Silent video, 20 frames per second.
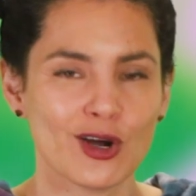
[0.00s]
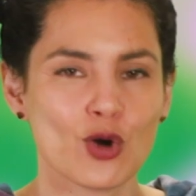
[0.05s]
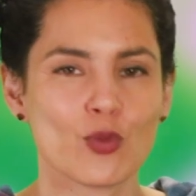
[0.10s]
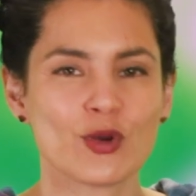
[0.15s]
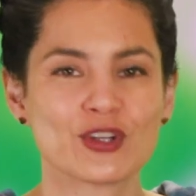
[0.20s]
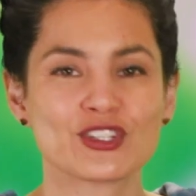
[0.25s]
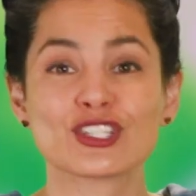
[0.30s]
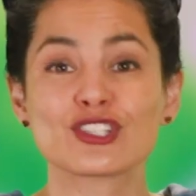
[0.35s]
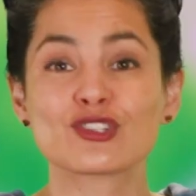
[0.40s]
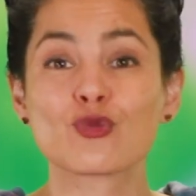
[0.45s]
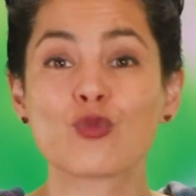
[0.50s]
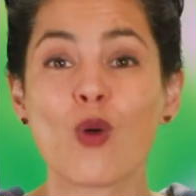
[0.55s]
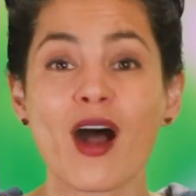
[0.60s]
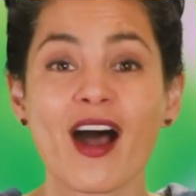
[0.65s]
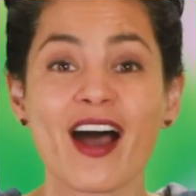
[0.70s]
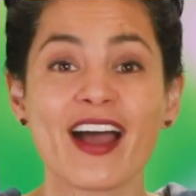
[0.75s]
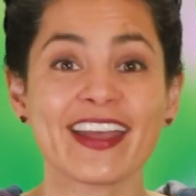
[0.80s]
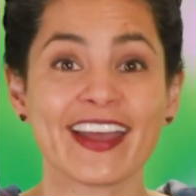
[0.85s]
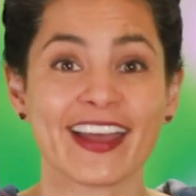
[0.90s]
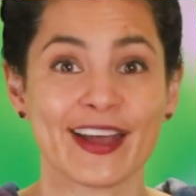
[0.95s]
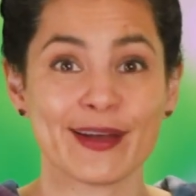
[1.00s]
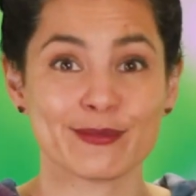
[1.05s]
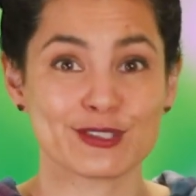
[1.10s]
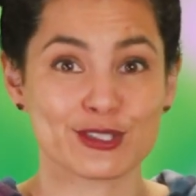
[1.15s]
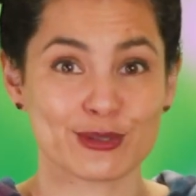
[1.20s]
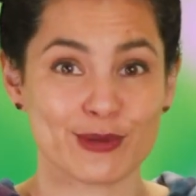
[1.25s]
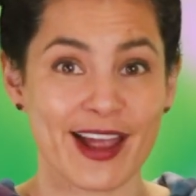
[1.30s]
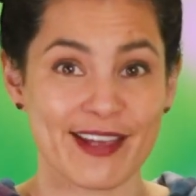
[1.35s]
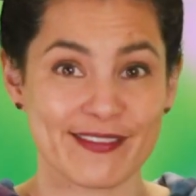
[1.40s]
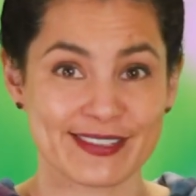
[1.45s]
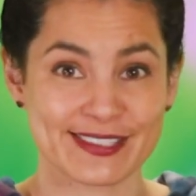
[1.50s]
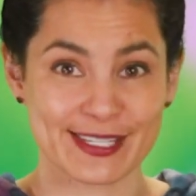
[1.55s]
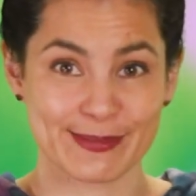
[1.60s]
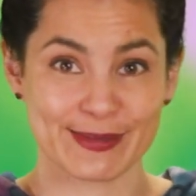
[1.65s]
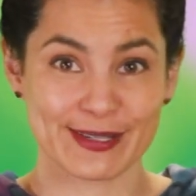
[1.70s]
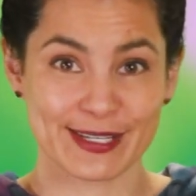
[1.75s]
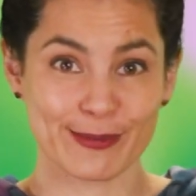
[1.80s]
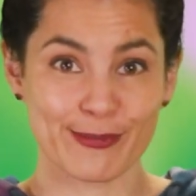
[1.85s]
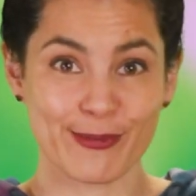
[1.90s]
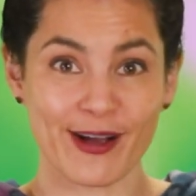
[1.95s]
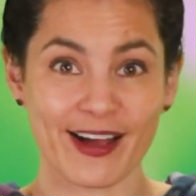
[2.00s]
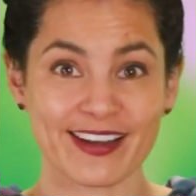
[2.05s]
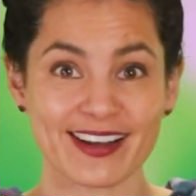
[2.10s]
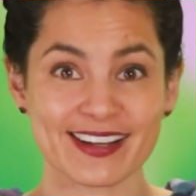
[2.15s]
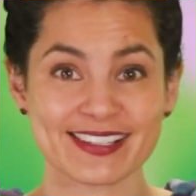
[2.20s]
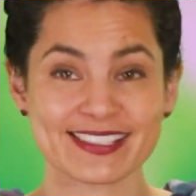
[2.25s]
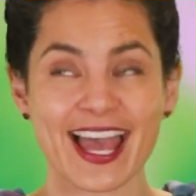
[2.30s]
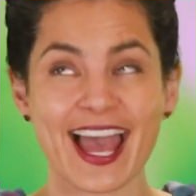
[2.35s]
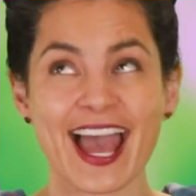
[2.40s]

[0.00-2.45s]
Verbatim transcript: which is why hemp-derived CBD products